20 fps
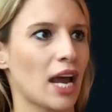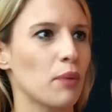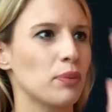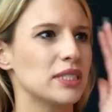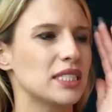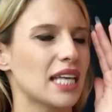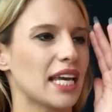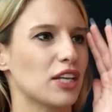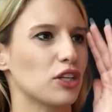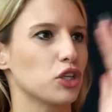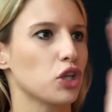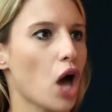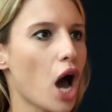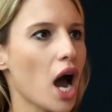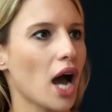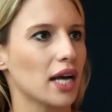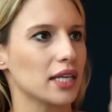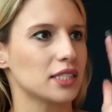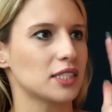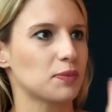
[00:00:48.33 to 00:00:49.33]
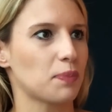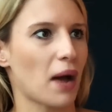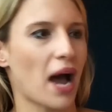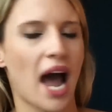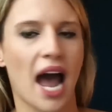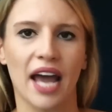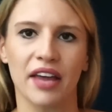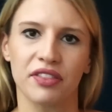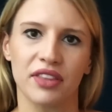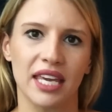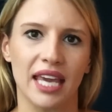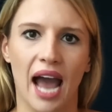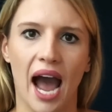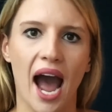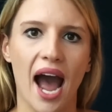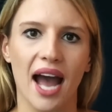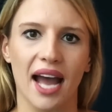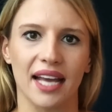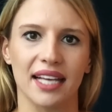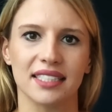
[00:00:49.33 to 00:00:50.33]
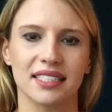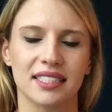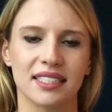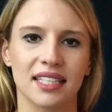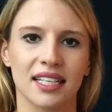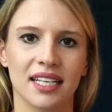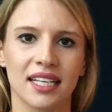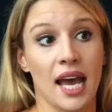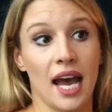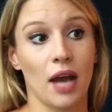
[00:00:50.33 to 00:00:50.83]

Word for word: I was like lost behind the eyes.